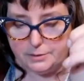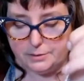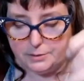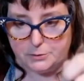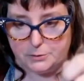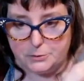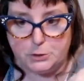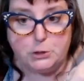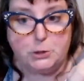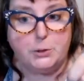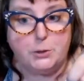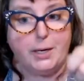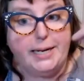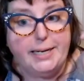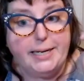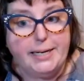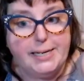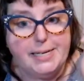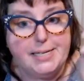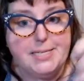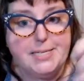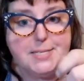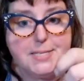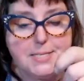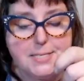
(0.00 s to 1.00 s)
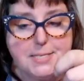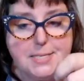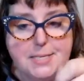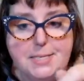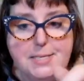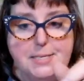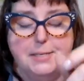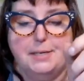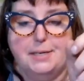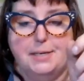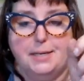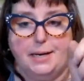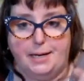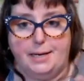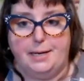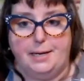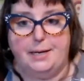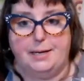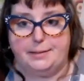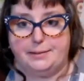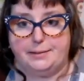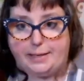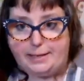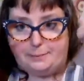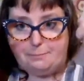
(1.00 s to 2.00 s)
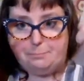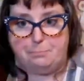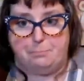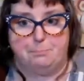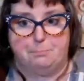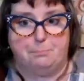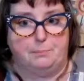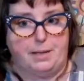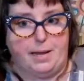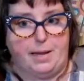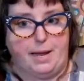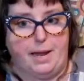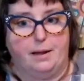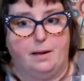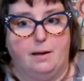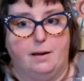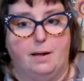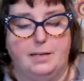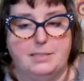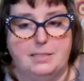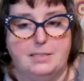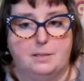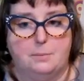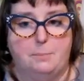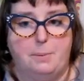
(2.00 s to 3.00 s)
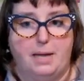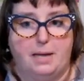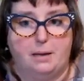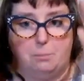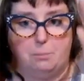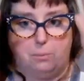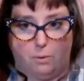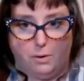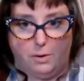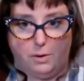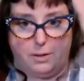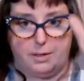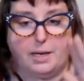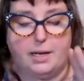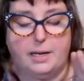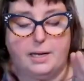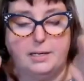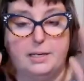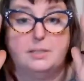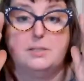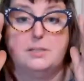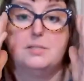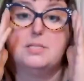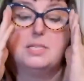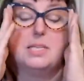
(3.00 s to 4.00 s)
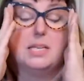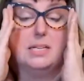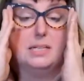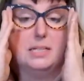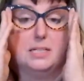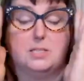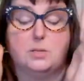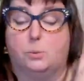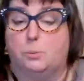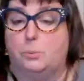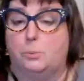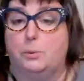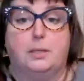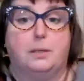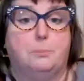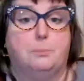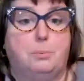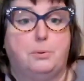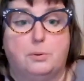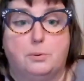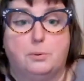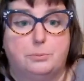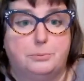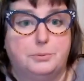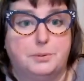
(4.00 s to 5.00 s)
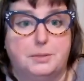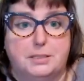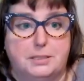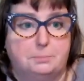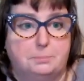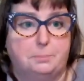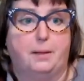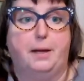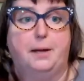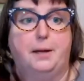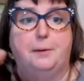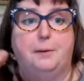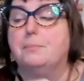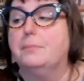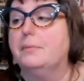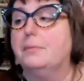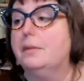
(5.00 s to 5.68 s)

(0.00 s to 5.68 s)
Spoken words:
trays that hang on to the pegboard, and it's a really beautiful display.